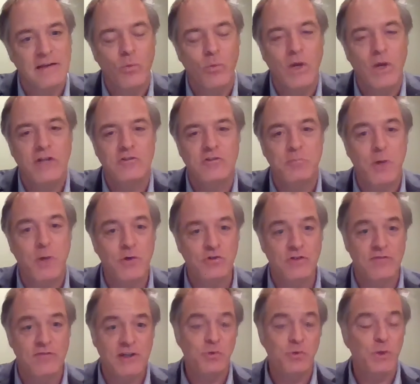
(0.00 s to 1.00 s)
which most
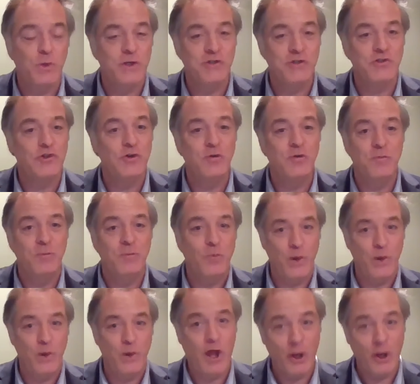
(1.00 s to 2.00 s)
of us would assume
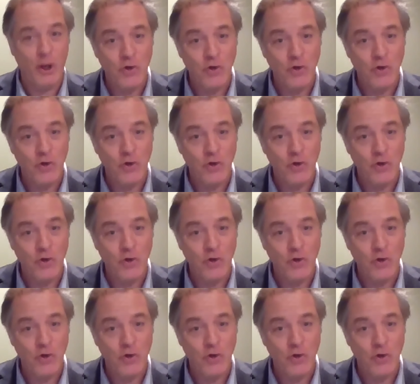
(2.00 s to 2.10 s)
we all